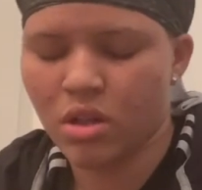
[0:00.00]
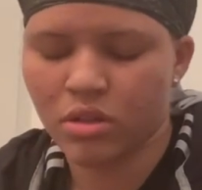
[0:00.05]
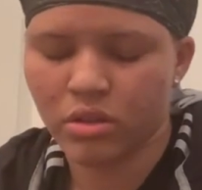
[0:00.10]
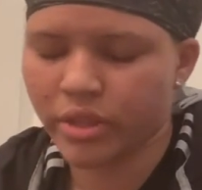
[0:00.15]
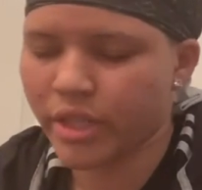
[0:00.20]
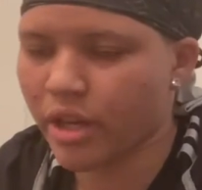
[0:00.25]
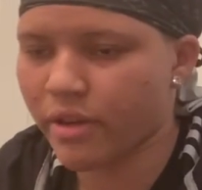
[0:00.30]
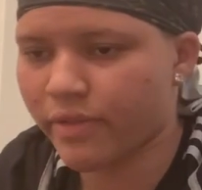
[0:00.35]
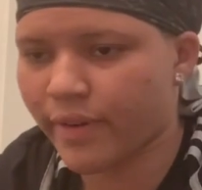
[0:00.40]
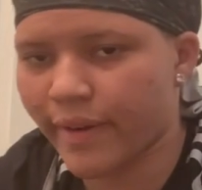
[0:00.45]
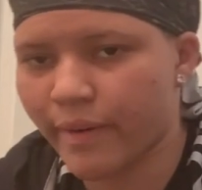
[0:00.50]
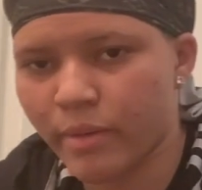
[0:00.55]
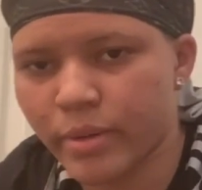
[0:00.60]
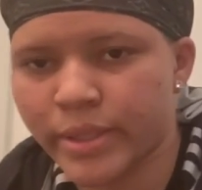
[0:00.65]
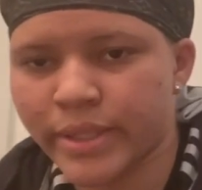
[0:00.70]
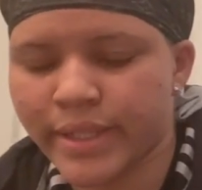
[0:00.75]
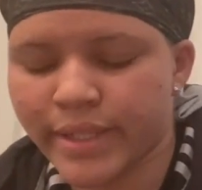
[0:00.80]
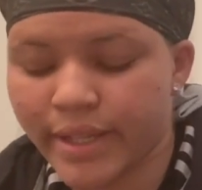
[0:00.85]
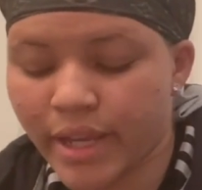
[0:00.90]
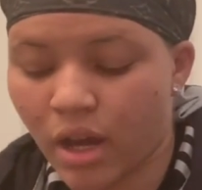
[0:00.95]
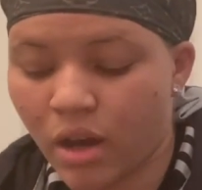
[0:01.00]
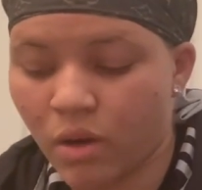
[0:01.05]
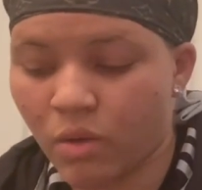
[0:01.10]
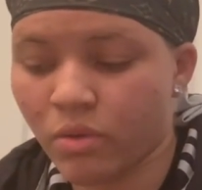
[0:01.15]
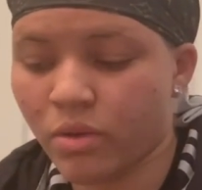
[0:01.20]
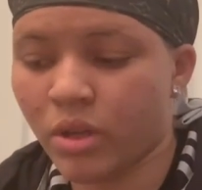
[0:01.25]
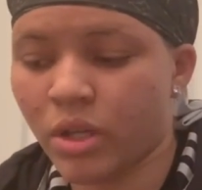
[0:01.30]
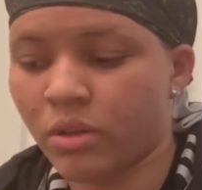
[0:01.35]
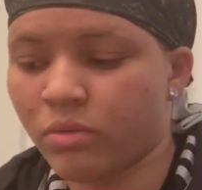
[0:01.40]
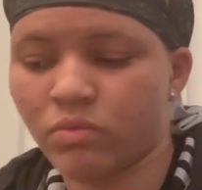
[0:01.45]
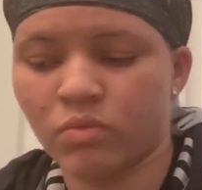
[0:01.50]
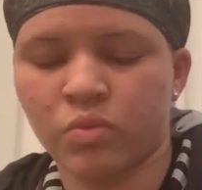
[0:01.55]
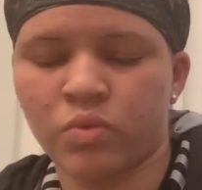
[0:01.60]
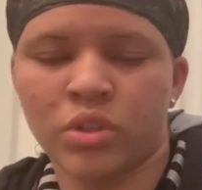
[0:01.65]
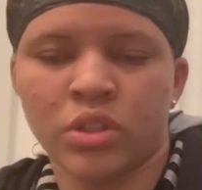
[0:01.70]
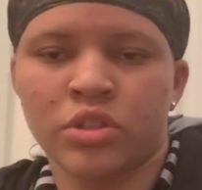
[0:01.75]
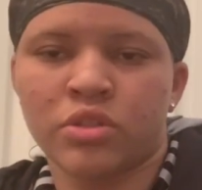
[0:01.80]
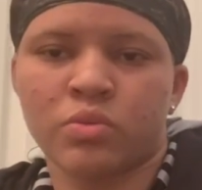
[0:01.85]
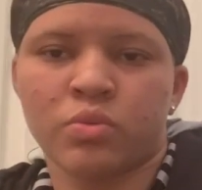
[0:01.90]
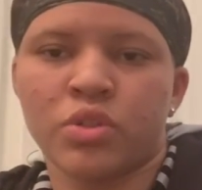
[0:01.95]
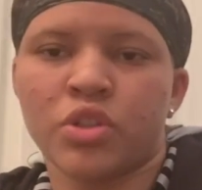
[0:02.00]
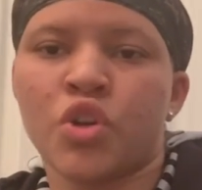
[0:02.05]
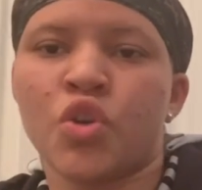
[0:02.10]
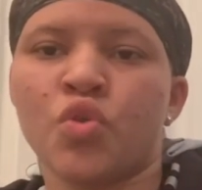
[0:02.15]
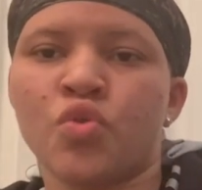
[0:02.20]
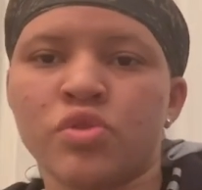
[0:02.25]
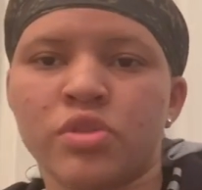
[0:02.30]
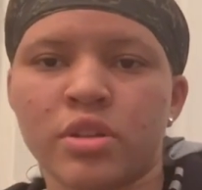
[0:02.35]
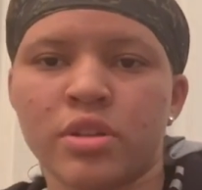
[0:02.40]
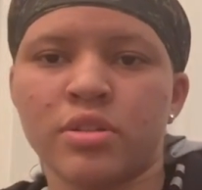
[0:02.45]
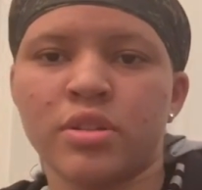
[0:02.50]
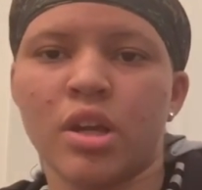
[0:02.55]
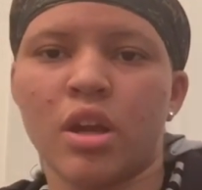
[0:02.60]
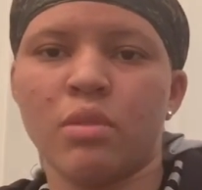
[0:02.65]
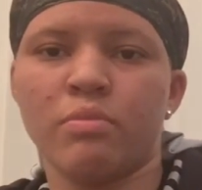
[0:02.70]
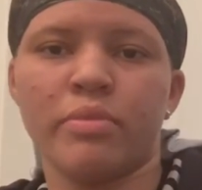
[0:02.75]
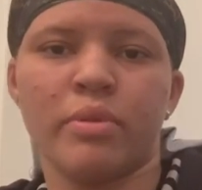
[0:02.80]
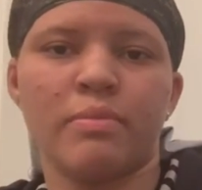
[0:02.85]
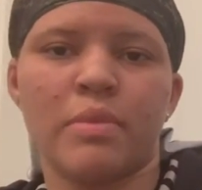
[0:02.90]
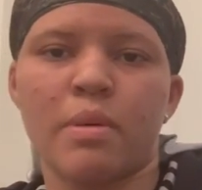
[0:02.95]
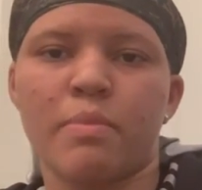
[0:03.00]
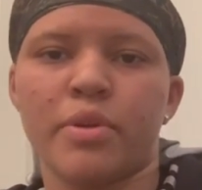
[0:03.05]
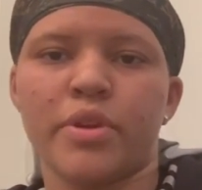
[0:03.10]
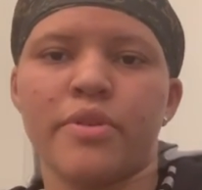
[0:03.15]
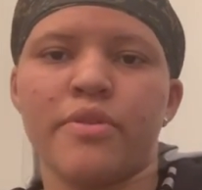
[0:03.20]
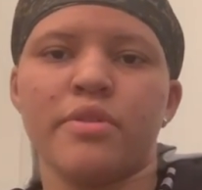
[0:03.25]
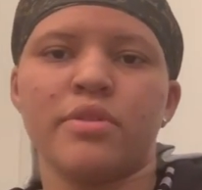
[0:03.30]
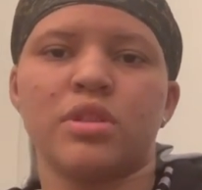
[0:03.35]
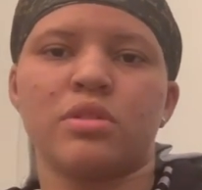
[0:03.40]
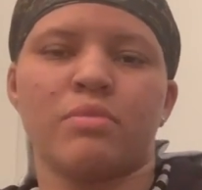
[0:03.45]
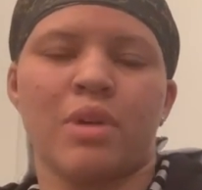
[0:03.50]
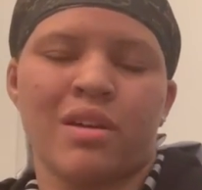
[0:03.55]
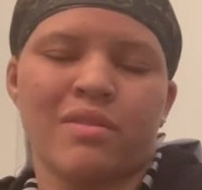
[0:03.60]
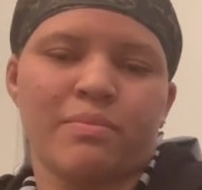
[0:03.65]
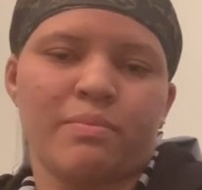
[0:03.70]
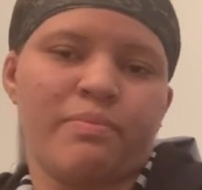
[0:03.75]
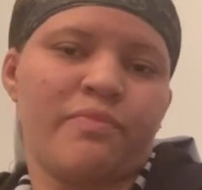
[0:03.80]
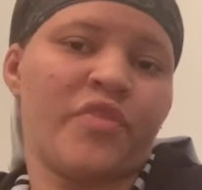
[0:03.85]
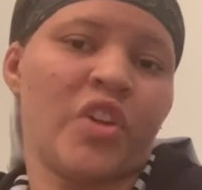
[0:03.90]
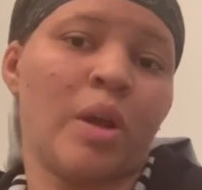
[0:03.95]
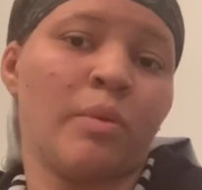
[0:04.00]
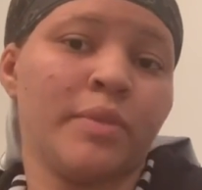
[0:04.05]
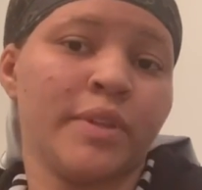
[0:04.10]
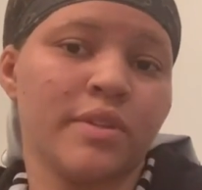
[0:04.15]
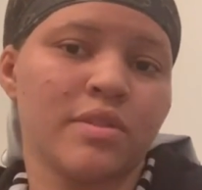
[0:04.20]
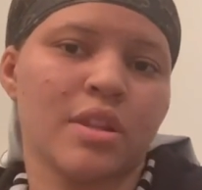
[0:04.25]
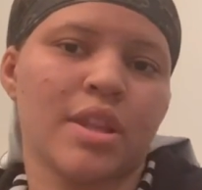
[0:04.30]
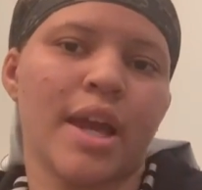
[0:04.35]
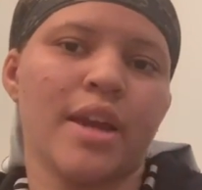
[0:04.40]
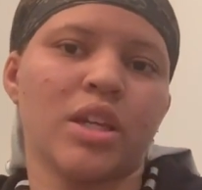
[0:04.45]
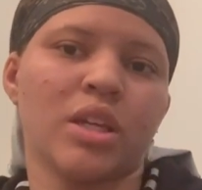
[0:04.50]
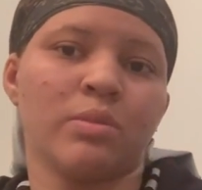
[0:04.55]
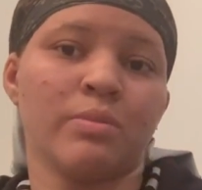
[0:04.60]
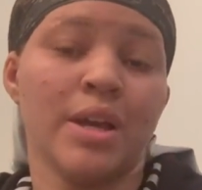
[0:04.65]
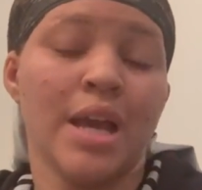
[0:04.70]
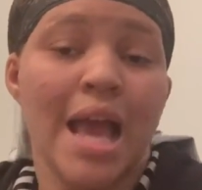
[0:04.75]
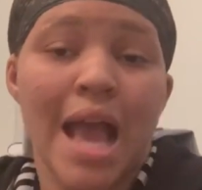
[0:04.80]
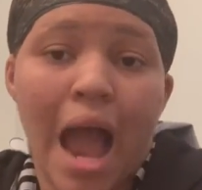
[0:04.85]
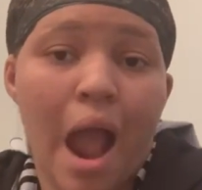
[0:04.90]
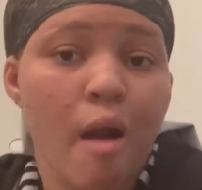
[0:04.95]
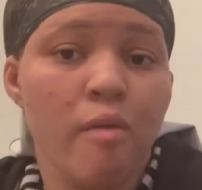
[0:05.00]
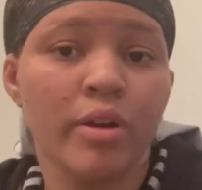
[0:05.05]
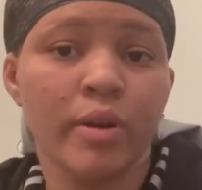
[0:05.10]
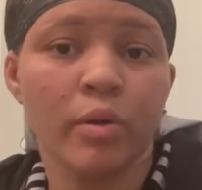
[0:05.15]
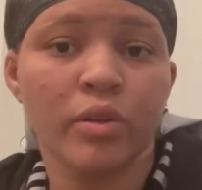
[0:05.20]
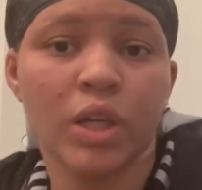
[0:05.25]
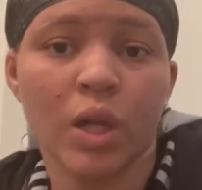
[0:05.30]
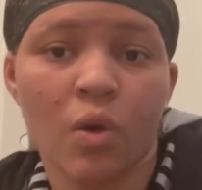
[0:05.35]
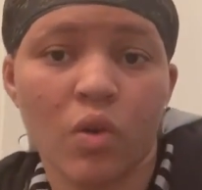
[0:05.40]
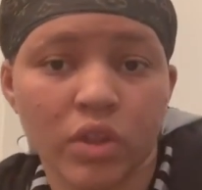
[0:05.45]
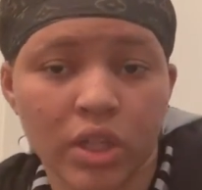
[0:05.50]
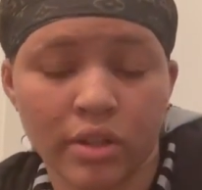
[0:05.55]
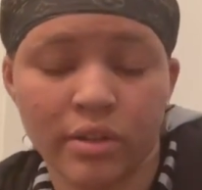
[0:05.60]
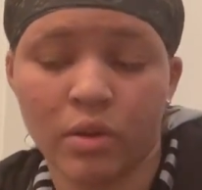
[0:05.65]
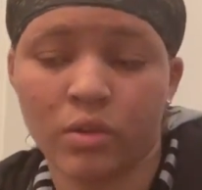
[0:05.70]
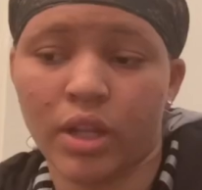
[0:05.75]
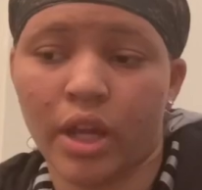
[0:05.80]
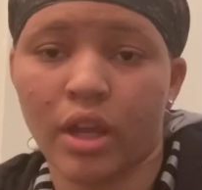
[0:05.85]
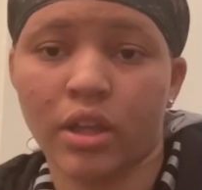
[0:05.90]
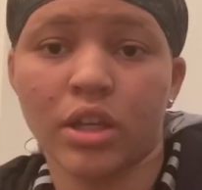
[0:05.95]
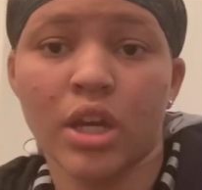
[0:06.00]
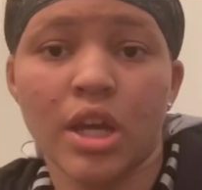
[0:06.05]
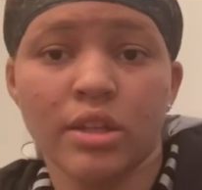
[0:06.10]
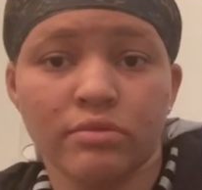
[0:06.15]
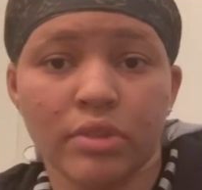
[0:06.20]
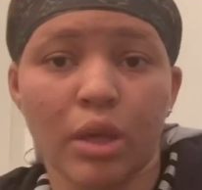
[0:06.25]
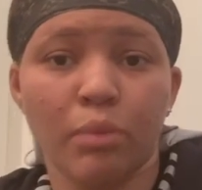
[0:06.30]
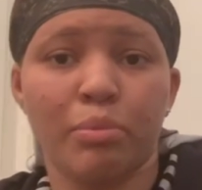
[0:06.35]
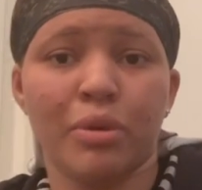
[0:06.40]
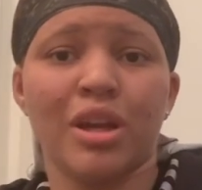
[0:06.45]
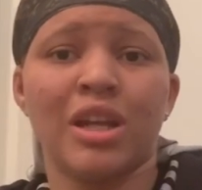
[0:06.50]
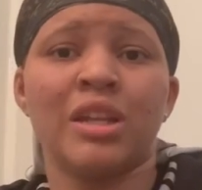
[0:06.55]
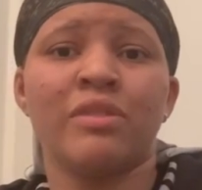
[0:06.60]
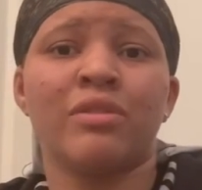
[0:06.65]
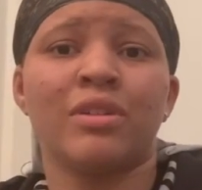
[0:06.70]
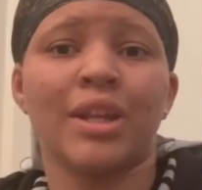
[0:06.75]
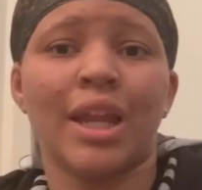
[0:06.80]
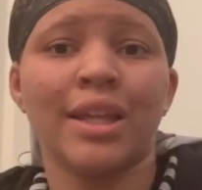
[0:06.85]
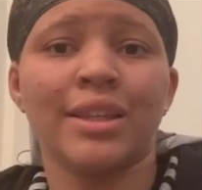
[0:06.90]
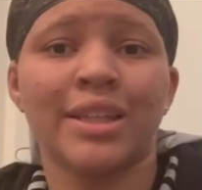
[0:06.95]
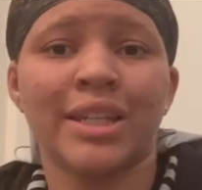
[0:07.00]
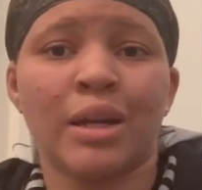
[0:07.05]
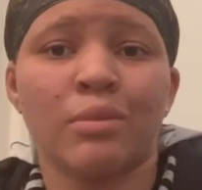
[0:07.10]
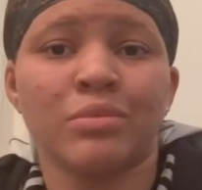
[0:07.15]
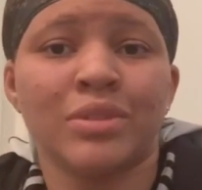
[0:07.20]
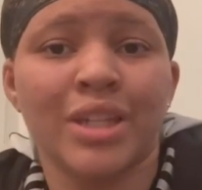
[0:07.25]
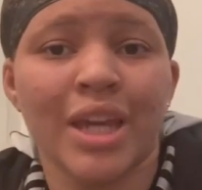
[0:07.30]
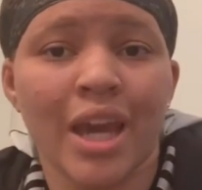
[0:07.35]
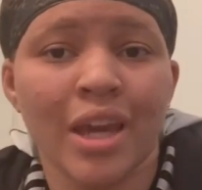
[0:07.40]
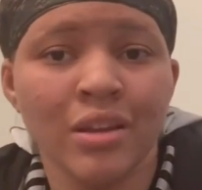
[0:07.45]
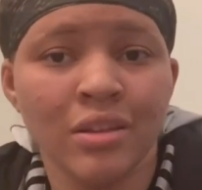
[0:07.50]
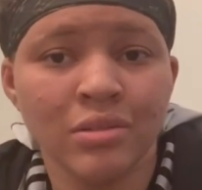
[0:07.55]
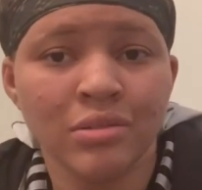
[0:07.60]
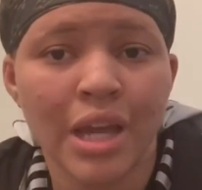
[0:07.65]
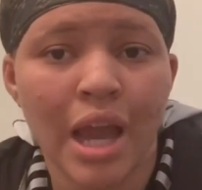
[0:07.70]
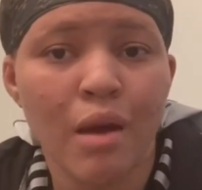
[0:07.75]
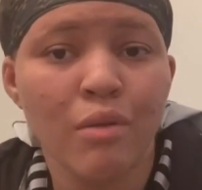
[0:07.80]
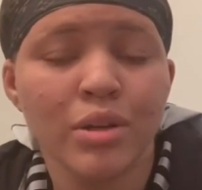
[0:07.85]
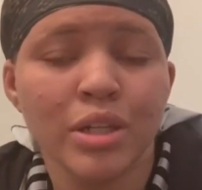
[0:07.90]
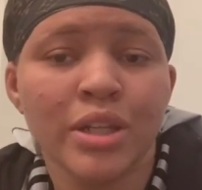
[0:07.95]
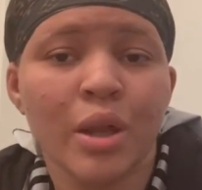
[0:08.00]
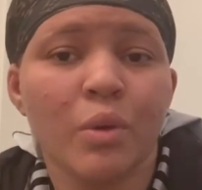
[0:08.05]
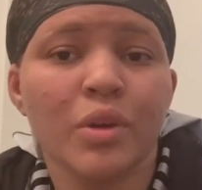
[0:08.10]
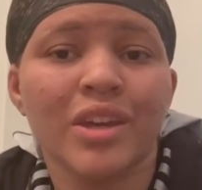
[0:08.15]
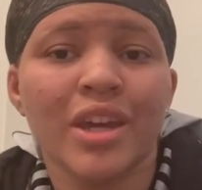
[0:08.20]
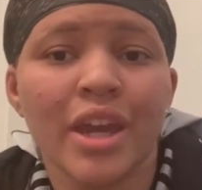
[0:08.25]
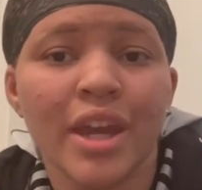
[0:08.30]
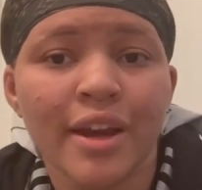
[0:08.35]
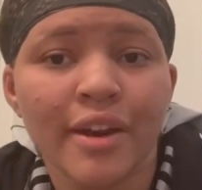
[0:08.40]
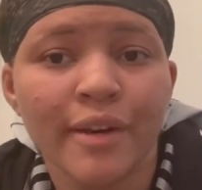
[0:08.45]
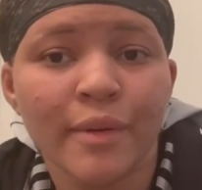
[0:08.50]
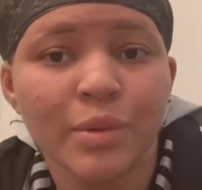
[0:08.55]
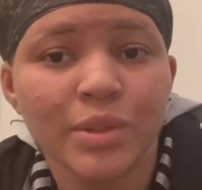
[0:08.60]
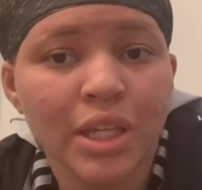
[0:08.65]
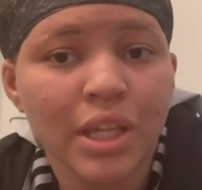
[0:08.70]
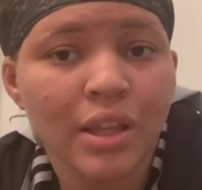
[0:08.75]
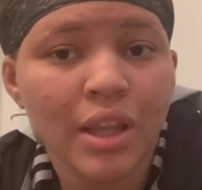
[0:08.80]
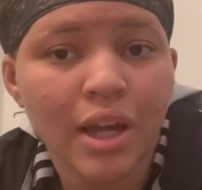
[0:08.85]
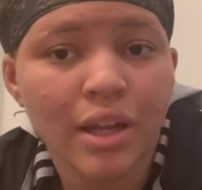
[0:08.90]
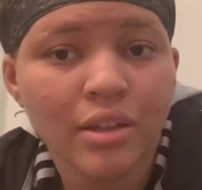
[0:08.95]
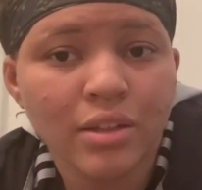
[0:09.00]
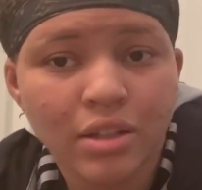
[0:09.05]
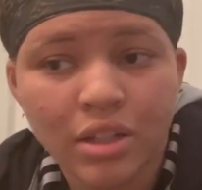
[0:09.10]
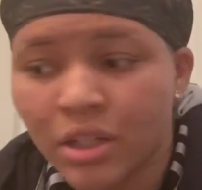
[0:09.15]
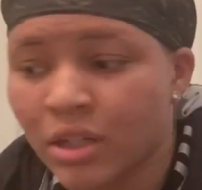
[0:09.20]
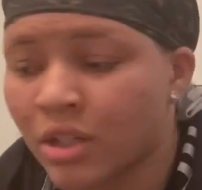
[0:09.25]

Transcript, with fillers: Therefore, I really didn't count, and we we cool to this day. But my parents and my family doesn't like him. I really don't care what they don't like. They barely even like that I'm gay. I really don't care what they like.